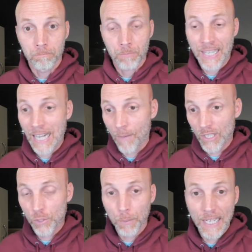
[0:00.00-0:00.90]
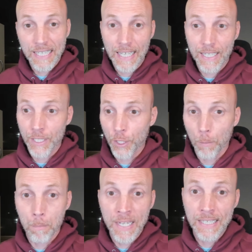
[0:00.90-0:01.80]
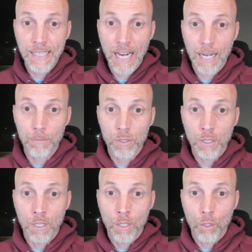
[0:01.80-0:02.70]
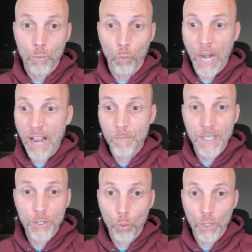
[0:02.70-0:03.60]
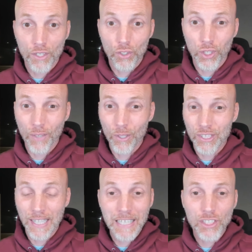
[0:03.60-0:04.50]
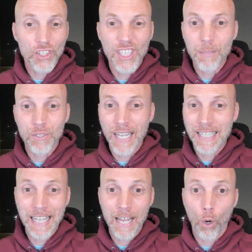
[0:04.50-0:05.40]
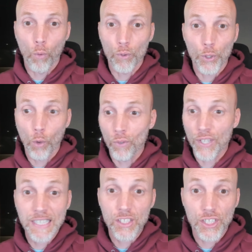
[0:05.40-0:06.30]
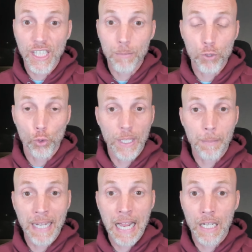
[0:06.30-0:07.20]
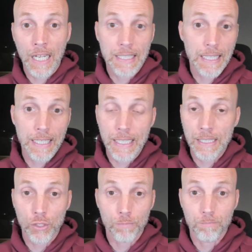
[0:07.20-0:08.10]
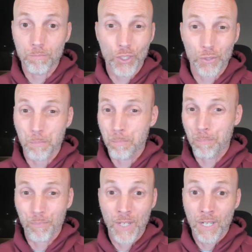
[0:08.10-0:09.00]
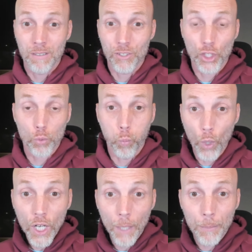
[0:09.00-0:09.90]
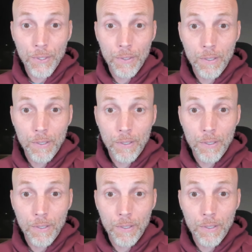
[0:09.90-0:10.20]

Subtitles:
And I've explained that in here many times where I've been doing a deliverance and I just keep saying that over and over and they just keep screaming out like they're getting just whipped.